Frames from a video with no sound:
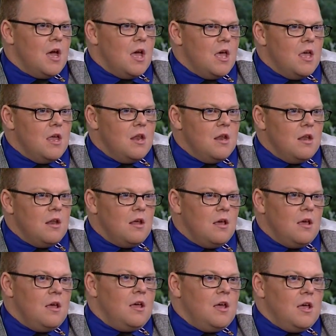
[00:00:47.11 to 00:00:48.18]
And
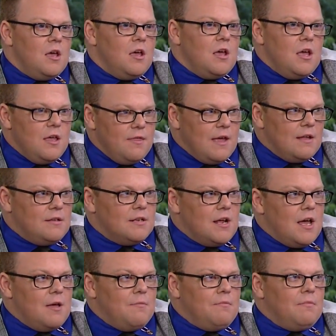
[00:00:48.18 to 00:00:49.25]
in that
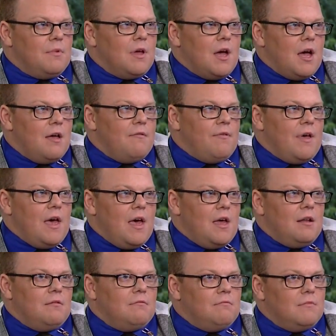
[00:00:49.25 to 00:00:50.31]
time, I've had
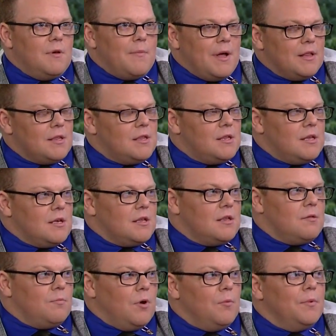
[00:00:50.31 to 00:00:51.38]
about 6
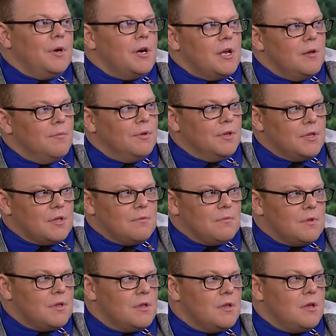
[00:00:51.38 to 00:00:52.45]
pulmonary
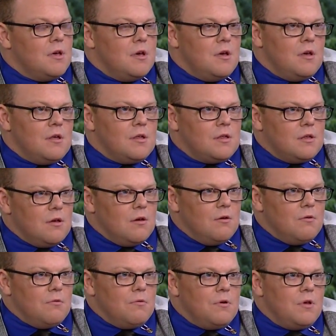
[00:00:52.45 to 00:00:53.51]
embolisms.
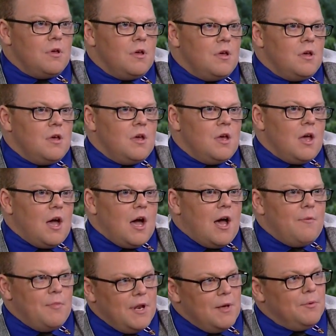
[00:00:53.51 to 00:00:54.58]
So
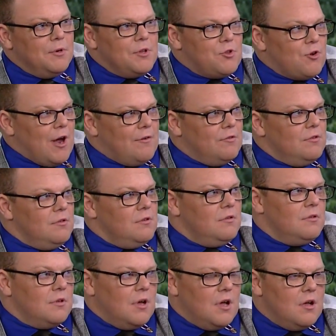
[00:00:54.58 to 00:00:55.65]
I've been able to travel
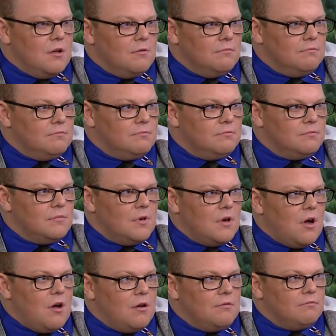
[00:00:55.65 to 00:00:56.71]
on
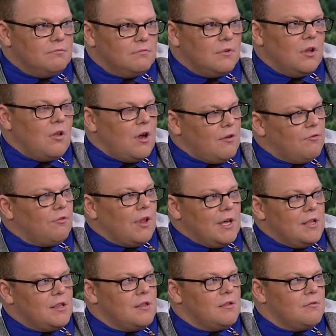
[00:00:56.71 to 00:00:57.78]
a lot of
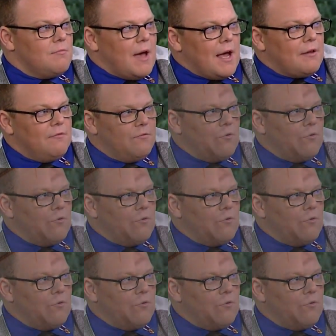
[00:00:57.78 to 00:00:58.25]
flights back and